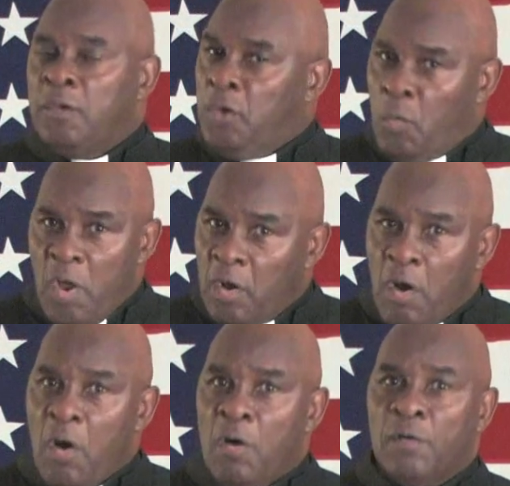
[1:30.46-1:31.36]
no one
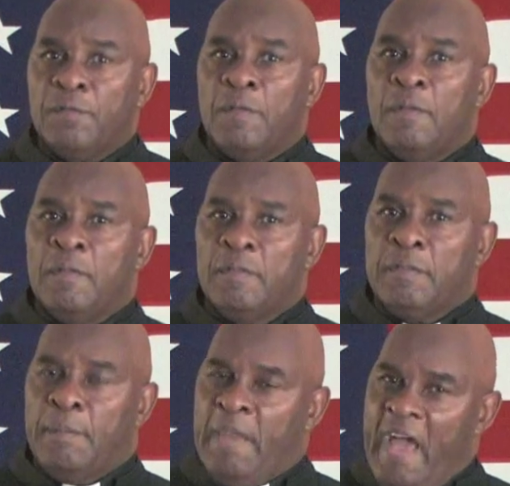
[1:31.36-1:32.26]
called
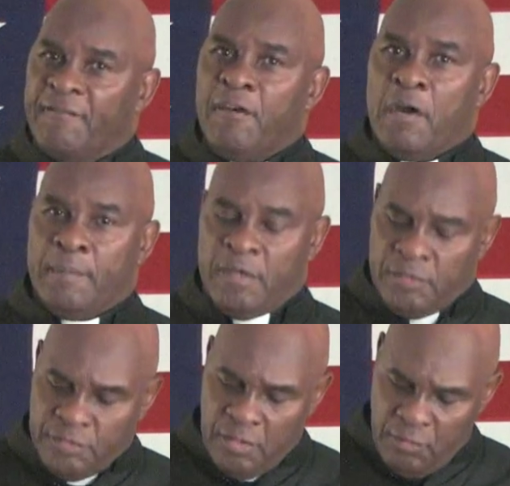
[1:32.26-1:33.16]
the black
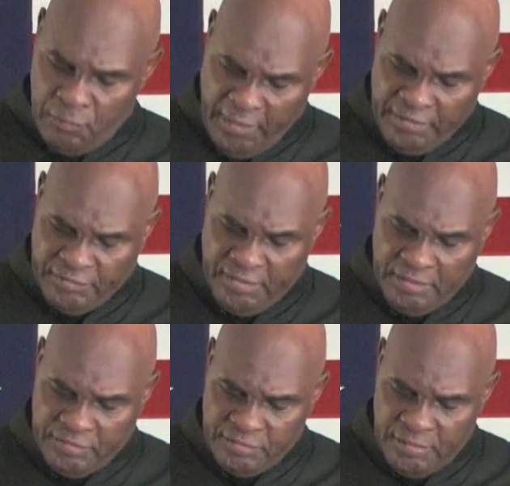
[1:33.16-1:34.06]
farmers
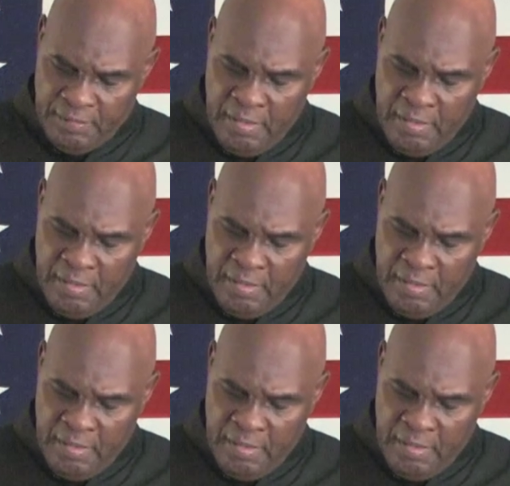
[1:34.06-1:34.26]
racist.